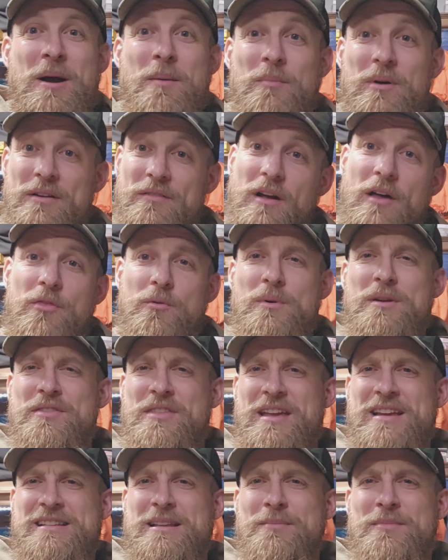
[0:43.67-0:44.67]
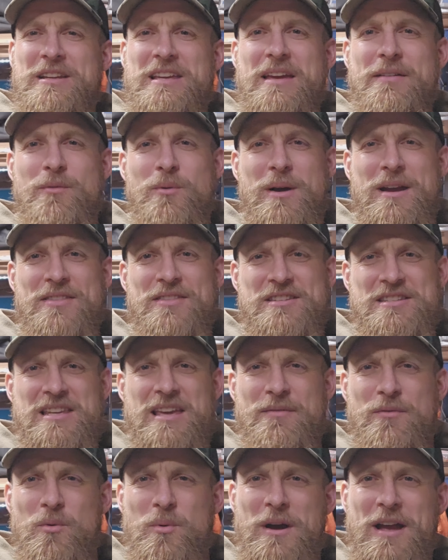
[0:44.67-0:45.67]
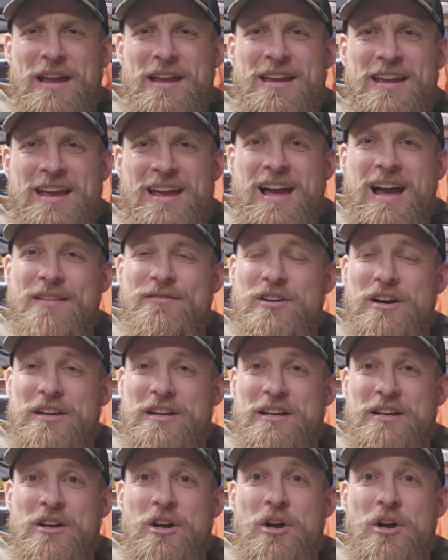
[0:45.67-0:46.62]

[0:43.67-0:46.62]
But I've got three things I'm going to give away in this giveaway. I've got a